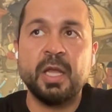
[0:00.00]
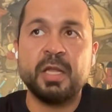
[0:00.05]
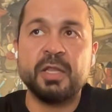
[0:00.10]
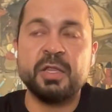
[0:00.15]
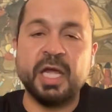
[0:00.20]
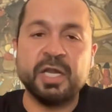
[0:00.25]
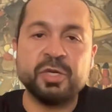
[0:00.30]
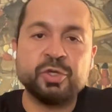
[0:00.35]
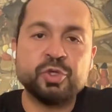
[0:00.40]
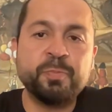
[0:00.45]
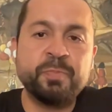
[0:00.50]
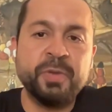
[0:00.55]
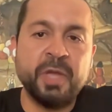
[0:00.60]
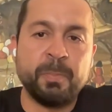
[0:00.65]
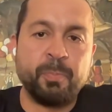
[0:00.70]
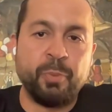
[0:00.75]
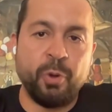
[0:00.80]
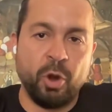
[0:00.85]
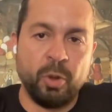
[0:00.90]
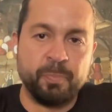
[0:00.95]
There should be a
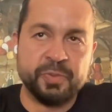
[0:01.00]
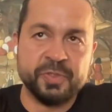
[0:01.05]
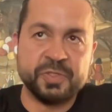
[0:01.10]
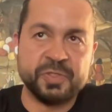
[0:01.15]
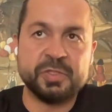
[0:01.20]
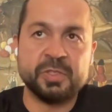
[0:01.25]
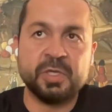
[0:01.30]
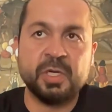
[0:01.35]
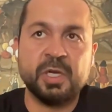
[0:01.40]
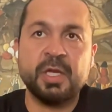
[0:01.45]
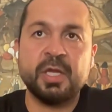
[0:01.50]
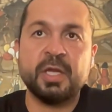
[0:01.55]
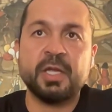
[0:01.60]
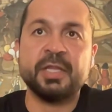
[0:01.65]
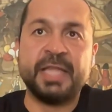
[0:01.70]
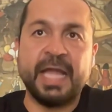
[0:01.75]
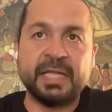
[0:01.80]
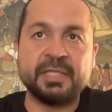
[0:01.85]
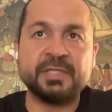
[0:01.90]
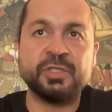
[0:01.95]
purpose
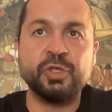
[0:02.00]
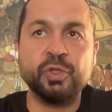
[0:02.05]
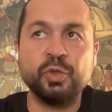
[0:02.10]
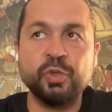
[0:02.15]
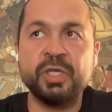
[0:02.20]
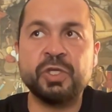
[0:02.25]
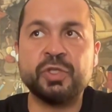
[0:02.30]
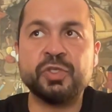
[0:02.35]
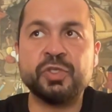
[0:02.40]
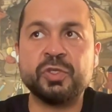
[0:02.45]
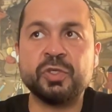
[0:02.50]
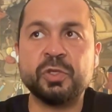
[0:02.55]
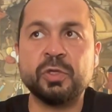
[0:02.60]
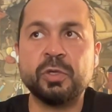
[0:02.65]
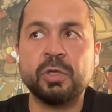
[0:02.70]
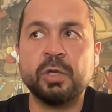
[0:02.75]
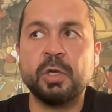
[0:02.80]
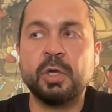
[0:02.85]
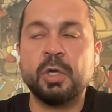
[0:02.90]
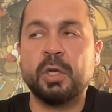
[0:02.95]
that you need to,
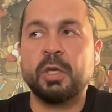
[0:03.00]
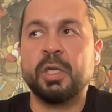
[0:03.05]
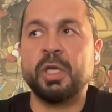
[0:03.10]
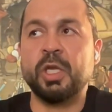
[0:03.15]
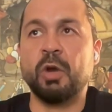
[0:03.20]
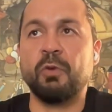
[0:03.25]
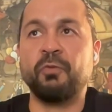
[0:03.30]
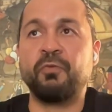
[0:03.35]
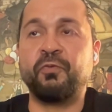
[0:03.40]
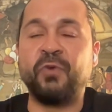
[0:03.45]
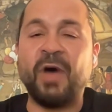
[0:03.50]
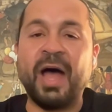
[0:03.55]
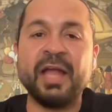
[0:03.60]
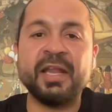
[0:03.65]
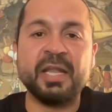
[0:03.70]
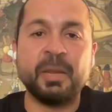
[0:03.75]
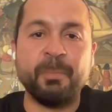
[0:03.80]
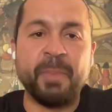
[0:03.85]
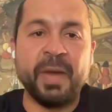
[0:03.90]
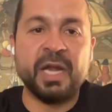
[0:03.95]
find
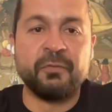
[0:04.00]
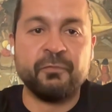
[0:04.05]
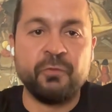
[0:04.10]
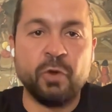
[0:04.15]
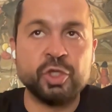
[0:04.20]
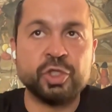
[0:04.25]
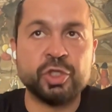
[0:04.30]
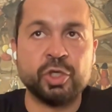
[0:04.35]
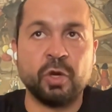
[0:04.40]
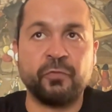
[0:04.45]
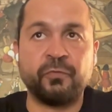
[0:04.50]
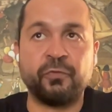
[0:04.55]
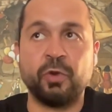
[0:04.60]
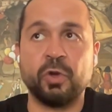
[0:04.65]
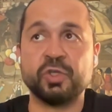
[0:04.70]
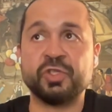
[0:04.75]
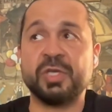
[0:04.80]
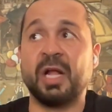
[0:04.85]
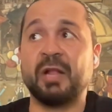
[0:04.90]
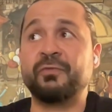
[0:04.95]
a better version of
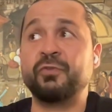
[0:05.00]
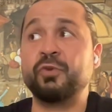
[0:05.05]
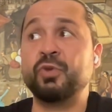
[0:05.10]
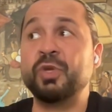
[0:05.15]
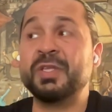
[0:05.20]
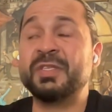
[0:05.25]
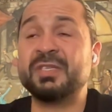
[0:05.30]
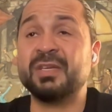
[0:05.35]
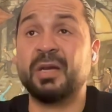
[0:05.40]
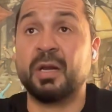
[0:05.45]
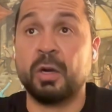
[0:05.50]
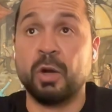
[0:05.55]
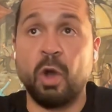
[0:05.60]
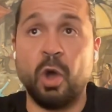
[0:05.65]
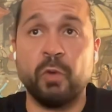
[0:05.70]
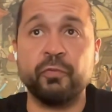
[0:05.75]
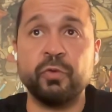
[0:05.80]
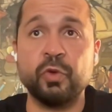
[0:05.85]
yourself. You need to grow.